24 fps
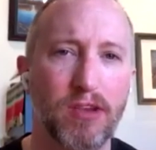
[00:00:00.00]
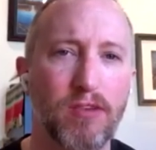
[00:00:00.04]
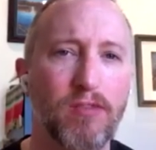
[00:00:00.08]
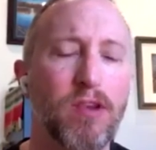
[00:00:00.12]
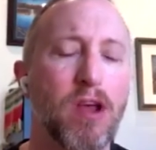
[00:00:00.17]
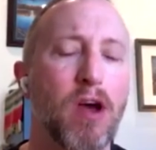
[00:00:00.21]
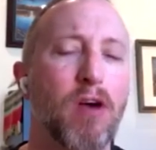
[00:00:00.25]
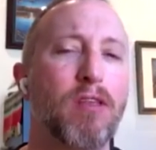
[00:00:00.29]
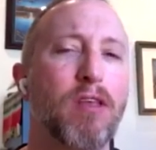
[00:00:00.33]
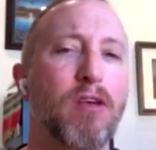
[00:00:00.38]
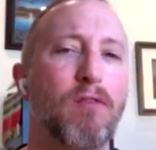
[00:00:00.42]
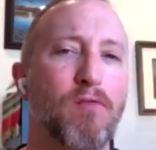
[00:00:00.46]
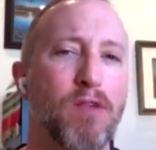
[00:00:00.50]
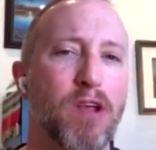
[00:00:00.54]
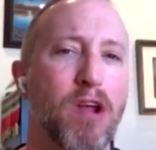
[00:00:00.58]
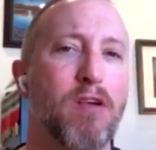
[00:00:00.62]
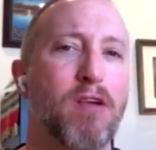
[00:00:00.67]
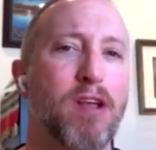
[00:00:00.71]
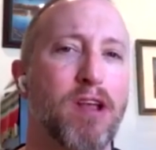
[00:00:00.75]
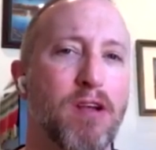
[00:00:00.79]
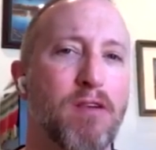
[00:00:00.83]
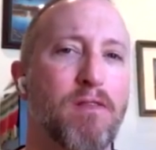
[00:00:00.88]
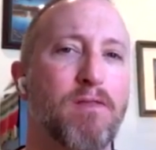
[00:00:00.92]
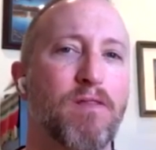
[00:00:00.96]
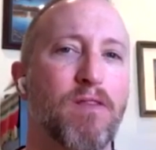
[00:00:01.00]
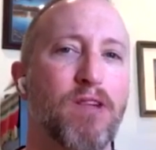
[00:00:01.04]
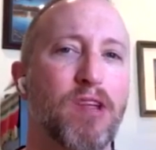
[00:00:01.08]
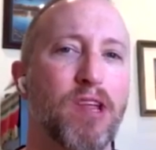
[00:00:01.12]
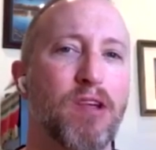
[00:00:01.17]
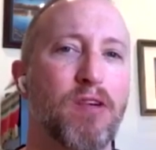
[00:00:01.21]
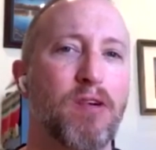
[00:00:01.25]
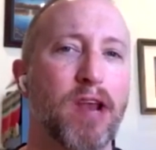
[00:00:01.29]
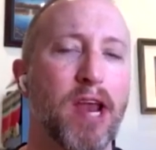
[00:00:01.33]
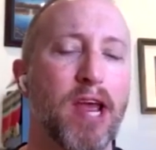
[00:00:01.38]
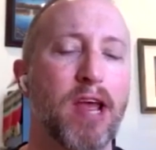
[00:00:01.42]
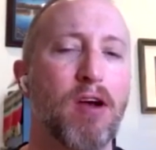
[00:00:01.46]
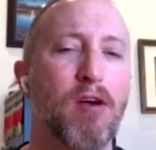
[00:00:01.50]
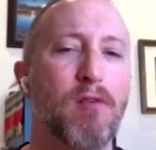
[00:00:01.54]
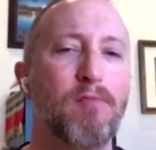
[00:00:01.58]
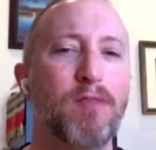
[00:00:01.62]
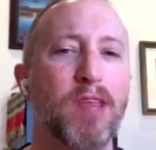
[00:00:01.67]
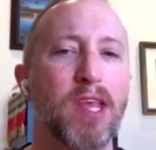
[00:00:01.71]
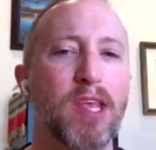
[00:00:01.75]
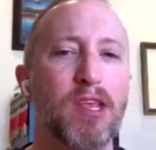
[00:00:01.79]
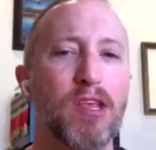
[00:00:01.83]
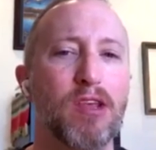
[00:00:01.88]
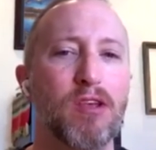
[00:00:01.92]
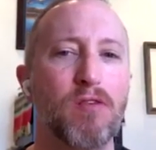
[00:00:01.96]
That we are here for you. And I hope
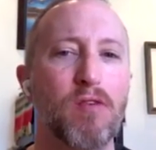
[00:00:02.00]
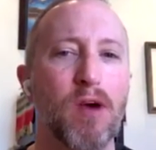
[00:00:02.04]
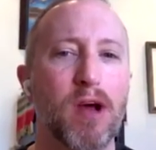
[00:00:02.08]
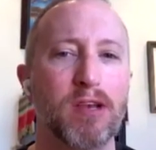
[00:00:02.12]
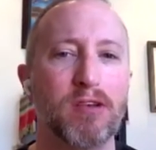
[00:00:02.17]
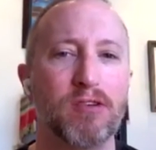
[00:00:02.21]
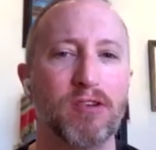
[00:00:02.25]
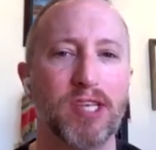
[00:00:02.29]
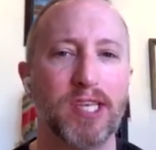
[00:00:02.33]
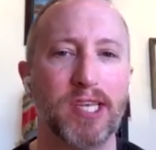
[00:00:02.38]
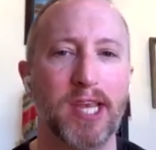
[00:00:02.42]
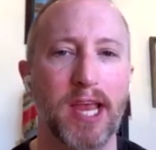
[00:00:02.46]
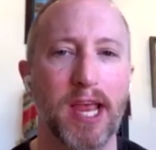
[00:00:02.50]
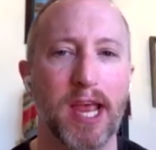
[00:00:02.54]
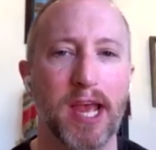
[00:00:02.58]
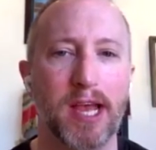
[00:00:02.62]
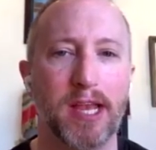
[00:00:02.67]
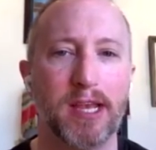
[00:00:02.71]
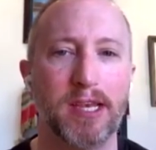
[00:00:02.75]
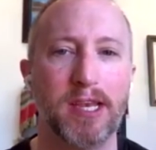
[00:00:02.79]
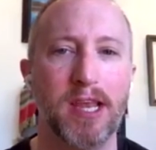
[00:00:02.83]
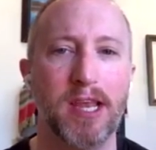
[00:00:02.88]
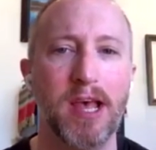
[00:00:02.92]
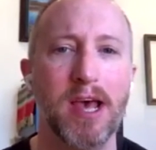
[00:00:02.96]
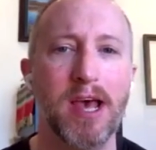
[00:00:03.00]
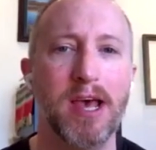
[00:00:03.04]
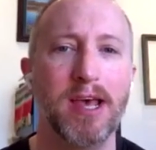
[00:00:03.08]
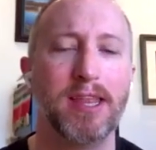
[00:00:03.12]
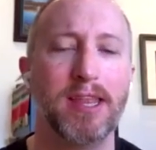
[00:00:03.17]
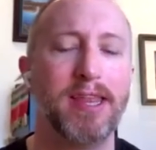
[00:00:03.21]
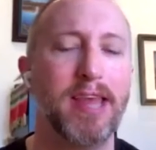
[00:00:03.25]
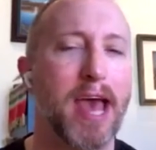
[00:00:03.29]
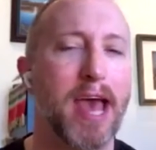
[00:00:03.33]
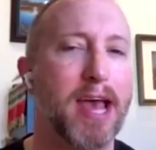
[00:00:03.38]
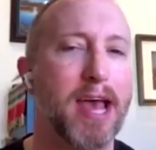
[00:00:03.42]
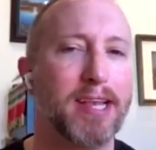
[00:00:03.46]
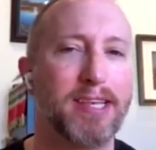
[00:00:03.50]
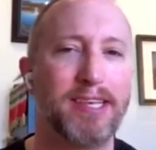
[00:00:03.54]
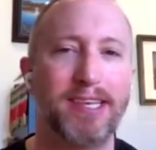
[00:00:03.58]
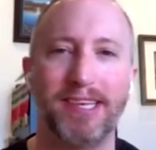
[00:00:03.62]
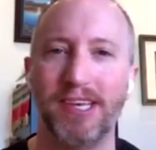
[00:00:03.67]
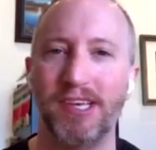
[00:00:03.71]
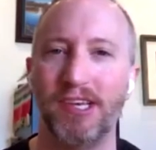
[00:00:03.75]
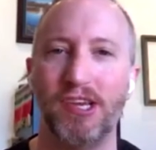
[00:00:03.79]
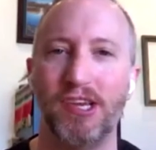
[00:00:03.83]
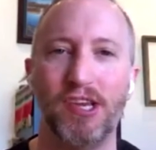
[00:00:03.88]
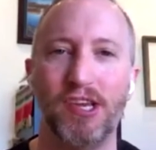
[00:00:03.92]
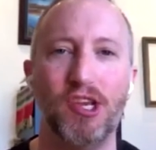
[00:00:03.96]
that you understand that
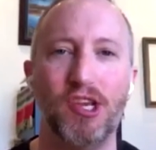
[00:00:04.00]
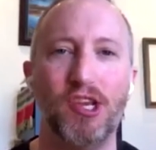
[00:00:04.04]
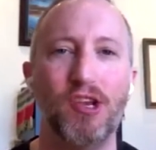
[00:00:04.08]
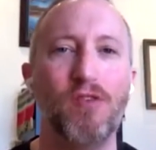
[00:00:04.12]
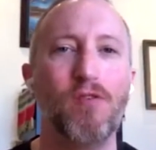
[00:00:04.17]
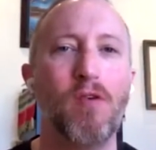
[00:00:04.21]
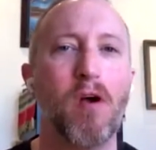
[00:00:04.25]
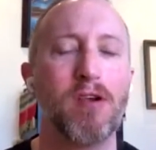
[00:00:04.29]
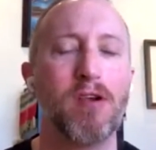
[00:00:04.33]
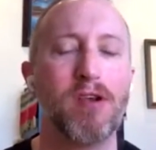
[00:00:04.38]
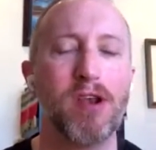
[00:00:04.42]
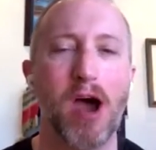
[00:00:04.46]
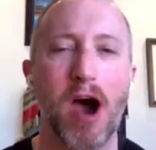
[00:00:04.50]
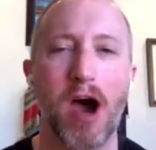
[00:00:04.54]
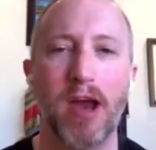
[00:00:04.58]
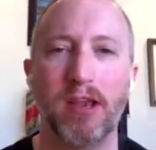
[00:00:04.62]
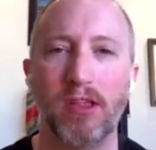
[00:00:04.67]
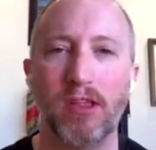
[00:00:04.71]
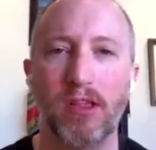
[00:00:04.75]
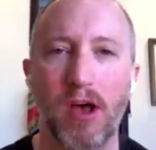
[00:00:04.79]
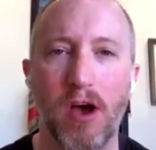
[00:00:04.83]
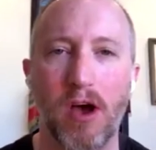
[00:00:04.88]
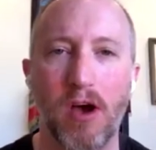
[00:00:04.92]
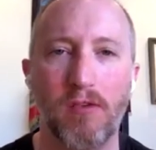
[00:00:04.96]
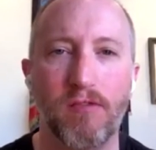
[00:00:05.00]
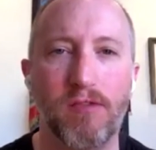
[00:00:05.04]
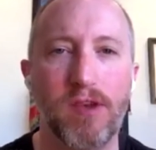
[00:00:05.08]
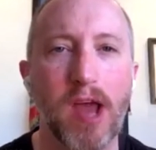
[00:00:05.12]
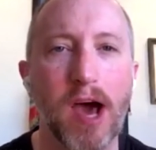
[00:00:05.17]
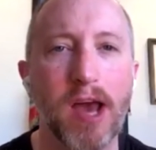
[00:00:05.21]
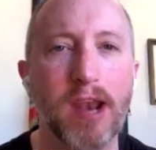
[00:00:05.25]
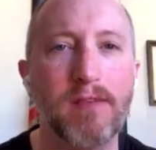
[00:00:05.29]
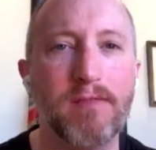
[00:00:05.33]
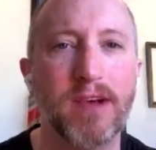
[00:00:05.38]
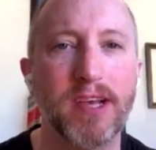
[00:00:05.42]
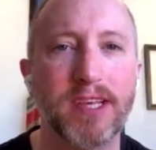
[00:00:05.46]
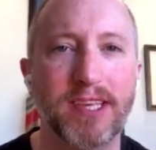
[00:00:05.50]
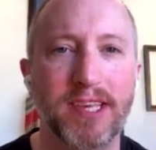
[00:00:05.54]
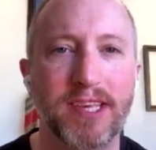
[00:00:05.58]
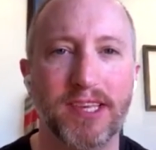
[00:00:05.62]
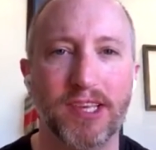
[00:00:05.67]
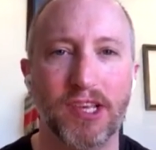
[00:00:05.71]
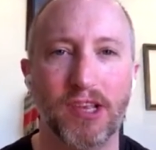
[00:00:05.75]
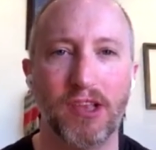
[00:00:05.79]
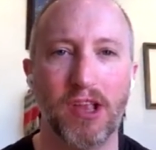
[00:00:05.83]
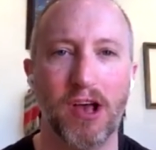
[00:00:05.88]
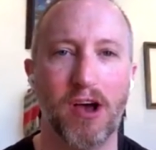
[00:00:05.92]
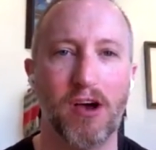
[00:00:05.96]
you are not alone. None of us is
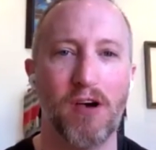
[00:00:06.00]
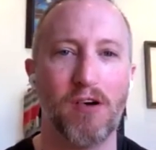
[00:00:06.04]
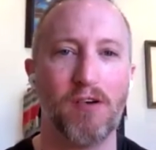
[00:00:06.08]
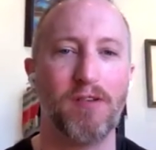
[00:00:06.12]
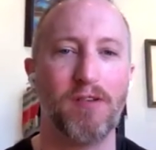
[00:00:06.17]
alone.